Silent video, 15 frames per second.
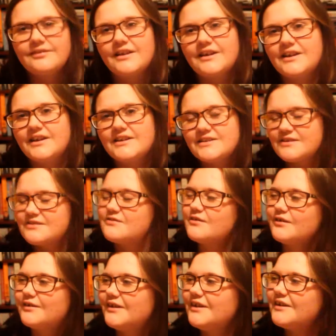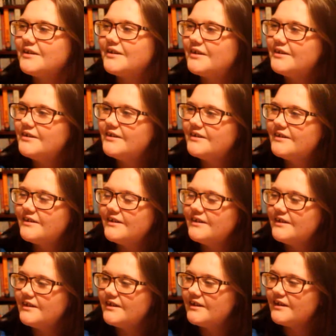that kind of sounds wrong, you know.
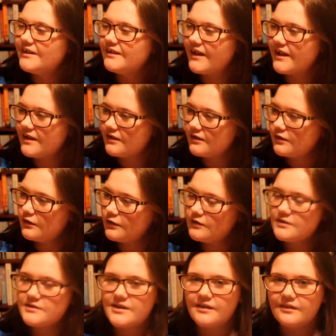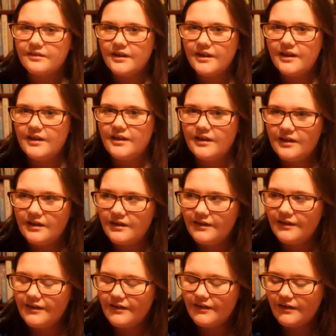Like clothes that
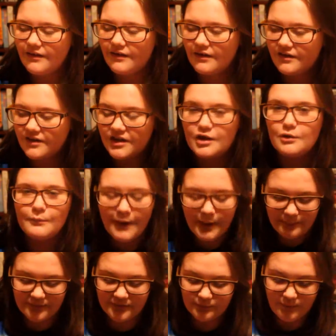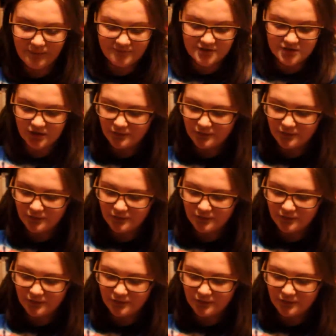you can wear when the weather's